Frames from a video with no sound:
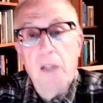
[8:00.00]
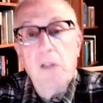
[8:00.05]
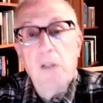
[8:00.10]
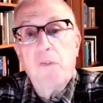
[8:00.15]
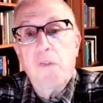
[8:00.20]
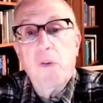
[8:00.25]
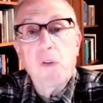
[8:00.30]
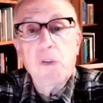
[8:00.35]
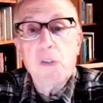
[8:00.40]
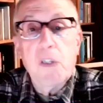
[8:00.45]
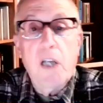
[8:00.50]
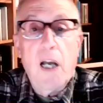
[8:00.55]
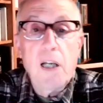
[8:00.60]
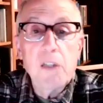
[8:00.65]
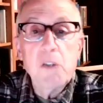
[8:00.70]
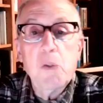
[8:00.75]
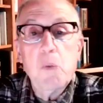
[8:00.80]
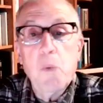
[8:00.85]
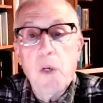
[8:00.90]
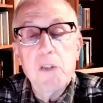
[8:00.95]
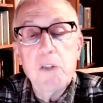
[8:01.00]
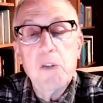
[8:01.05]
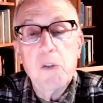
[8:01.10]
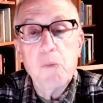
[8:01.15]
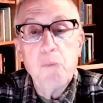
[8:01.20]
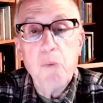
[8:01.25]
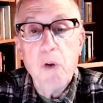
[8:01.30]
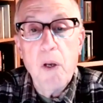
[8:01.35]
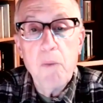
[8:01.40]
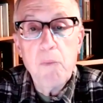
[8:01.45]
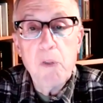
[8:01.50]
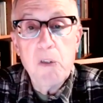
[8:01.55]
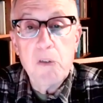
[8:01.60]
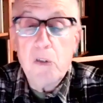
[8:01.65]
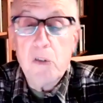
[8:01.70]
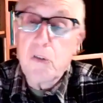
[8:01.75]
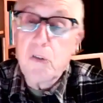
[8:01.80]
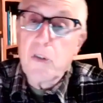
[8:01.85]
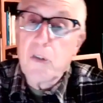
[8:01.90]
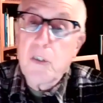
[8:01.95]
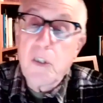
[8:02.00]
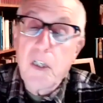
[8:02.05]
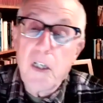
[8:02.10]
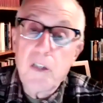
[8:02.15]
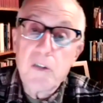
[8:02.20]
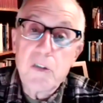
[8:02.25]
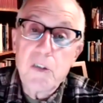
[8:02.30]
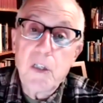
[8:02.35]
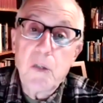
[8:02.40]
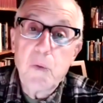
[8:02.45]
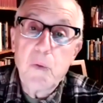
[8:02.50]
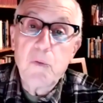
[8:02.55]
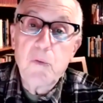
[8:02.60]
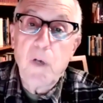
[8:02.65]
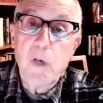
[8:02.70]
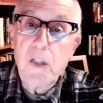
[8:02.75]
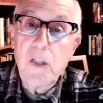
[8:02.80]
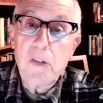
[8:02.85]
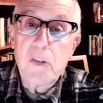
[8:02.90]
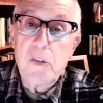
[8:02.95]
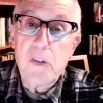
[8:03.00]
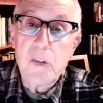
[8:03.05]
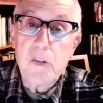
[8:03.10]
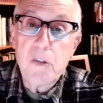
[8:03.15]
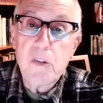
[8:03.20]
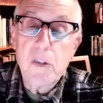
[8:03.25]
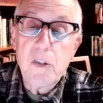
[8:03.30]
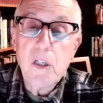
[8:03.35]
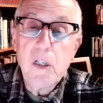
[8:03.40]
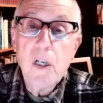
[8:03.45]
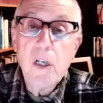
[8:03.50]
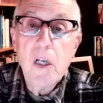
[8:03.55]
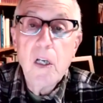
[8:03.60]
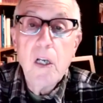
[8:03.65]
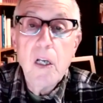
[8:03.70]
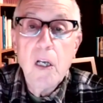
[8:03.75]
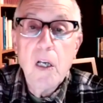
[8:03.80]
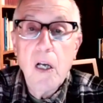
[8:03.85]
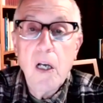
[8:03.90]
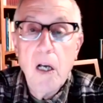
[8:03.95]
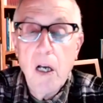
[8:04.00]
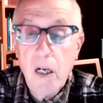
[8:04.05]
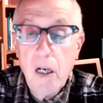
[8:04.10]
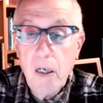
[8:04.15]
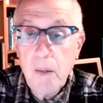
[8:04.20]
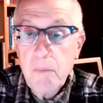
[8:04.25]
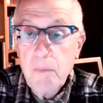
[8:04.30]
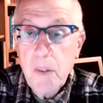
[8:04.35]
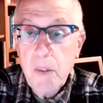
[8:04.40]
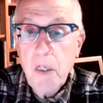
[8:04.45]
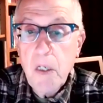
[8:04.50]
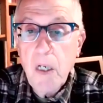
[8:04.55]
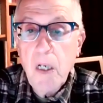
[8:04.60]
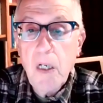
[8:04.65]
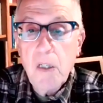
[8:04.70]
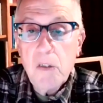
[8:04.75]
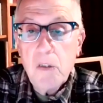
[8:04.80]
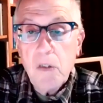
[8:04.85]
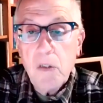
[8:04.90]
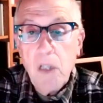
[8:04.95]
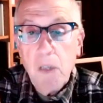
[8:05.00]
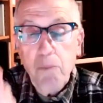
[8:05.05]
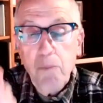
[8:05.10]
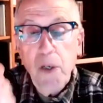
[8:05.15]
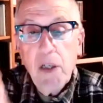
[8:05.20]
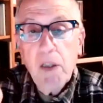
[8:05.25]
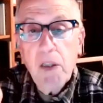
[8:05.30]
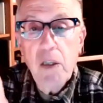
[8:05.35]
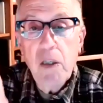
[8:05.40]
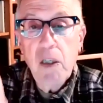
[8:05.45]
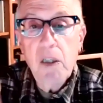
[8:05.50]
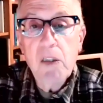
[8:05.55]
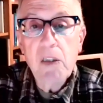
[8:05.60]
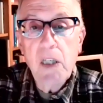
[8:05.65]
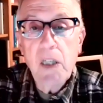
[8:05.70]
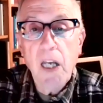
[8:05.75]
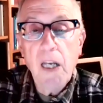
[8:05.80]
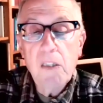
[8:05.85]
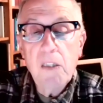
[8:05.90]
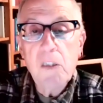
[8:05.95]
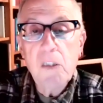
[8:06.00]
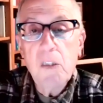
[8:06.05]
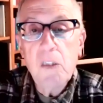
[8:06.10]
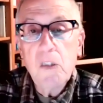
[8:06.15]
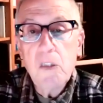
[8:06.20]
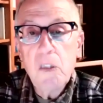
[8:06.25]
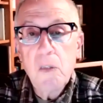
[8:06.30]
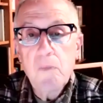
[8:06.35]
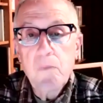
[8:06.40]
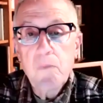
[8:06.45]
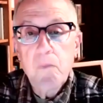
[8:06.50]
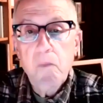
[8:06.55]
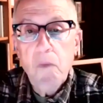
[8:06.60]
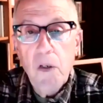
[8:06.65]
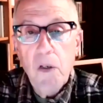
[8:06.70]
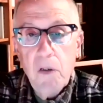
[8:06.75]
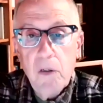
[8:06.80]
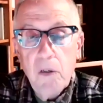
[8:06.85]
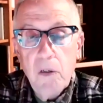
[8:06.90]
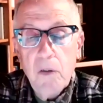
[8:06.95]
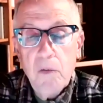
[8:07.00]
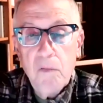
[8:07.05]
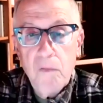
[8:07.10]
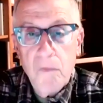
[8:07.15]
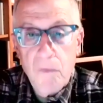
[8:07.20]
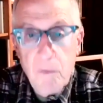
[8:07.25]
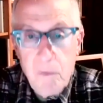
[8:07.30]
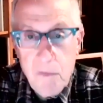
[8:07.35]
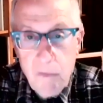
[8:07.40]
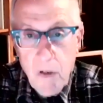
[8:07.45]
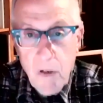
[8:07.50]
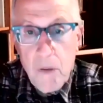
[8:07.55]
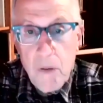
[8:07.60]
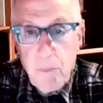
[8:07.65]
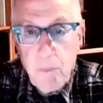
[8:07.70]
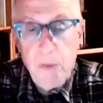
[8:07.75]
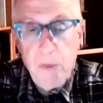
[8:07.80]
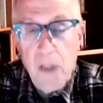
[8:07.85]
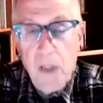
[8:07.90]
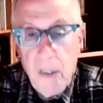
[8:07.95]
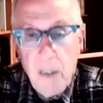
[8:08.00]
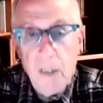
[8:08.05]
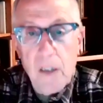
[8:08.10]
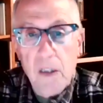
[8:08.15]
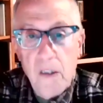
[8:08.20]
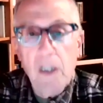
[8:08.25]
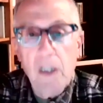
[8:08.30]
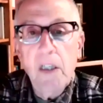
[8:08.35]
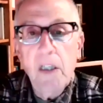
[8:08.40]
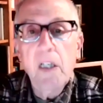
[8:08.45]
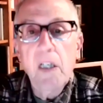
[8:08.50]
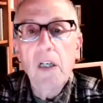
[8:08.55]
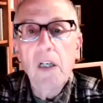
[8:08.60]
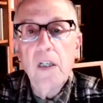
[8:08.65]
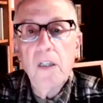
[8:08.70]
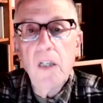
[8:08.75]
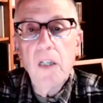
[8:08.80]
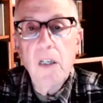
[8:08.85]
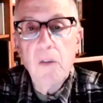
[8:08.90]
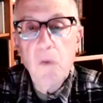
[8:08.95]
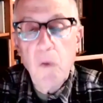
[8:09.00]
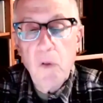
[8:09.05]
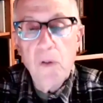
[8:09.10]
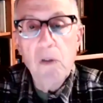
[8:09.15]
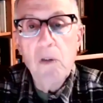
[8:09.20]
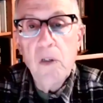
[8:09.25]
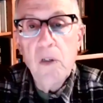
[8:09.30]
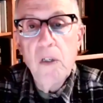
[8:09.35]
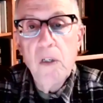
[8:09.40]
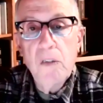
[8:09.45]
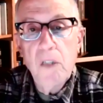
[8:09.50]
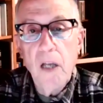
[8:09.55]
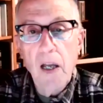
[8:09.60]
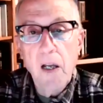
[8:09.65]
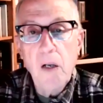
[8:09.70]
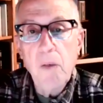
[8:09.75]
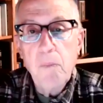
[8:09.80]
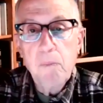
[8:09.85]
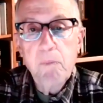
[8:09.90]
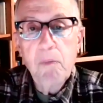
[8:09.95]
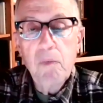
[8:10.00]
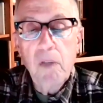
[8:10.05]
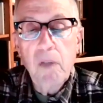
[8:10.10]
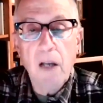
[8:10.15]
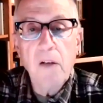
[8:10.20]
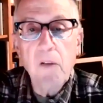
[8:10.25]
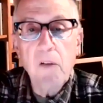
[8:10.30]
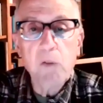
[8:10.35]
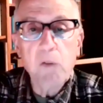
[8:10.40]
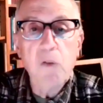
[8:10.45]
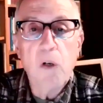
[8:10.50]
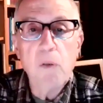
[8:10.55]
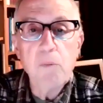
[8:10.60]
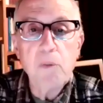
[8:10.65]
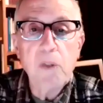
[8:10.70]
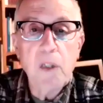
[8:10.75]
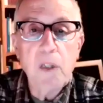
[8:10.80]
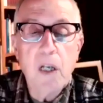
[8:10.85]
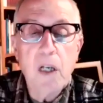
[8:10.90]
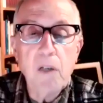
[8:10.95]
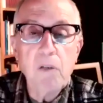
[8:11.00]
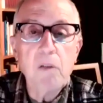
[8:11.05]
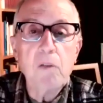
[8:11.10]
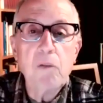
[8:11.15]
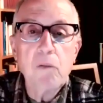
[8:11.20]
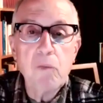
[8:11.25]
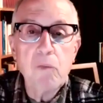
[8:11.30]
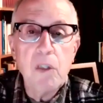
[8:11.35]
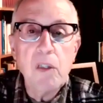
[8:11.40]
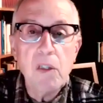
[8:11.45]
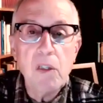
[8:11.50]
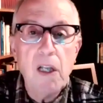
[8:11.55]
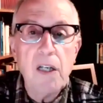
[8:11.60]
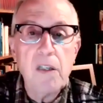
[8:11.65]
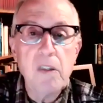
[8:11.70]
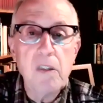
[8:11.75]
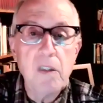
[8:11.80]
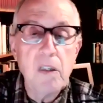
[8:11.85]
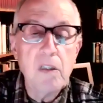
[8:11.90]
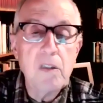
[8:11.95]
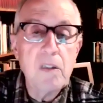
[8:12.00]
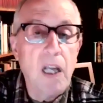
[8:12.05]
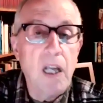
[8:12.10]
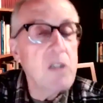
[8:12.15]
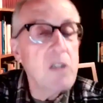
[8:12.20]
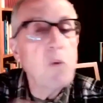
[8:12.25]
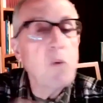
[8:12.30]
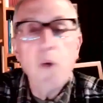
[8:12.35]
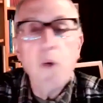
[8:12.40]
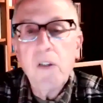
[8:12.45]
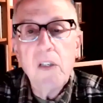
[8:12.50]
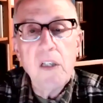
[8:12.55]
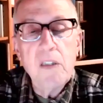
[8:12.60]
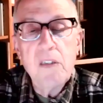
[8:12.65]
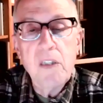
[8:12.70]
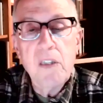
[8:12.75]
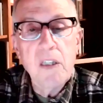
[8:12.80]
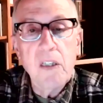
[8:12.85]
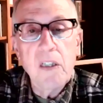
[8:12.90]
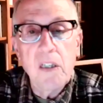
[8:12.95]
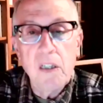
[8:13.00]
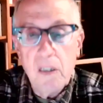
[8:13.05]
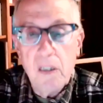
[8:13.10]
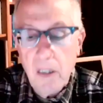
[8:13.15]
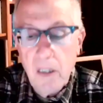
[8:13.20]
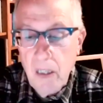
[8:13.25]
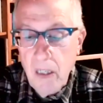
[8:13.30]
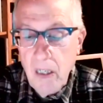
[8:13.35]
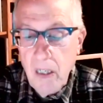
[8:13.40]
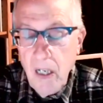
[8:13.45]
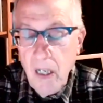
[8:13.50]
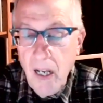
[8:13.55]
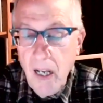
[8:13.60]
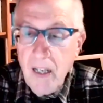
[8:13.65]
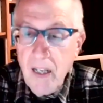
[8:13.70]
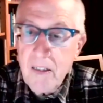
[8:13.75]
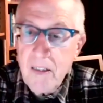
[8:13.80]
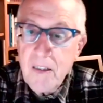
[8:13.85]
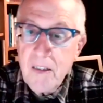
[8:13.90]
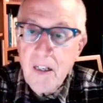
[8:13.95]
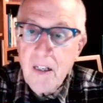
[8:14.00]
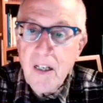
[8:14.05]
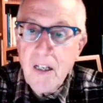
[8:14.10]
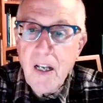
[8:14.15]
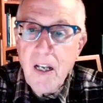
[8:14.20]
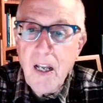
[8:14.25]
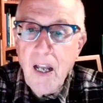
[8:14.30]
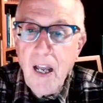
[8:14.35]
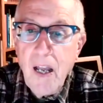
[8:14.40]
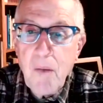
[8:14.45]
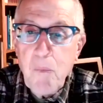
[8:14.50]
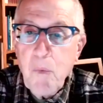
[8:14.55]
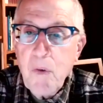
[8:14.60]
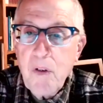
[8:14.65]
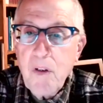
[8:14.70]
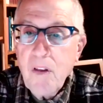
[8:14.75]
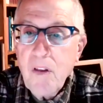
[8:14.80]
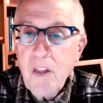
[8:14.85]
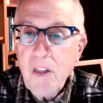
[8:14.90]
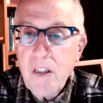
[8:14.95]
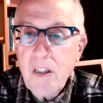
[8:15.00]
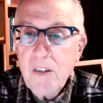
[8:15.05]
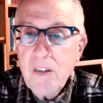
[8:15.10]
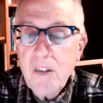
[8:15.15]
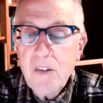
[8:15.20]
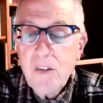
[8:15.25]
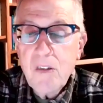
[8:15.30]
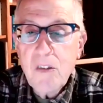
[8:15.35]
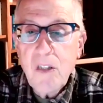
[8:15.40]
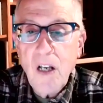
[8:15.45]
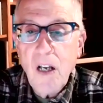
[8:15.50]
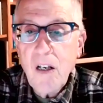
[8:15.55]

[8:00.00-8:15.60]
the first guy's a white supremacist, so you can't say we're racist. So they picked these cases very politically in order to help Donald Trump get reelected. That's why they did it. And one of the things that's